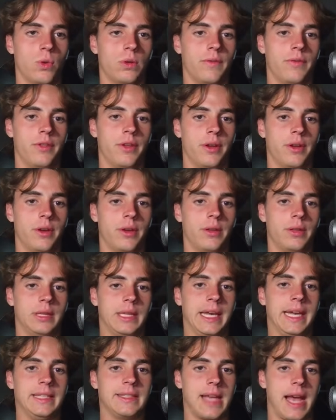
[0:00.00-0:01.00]
of the
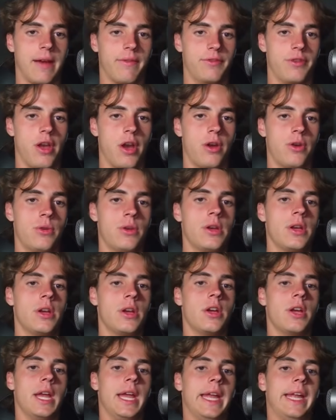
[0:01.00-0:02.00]
leads that have no
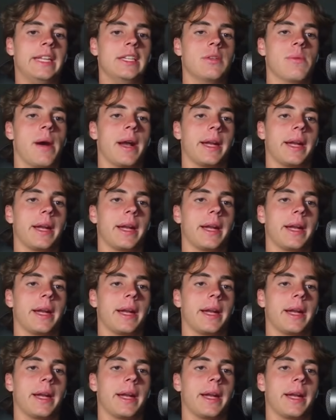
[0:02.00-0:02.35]
into my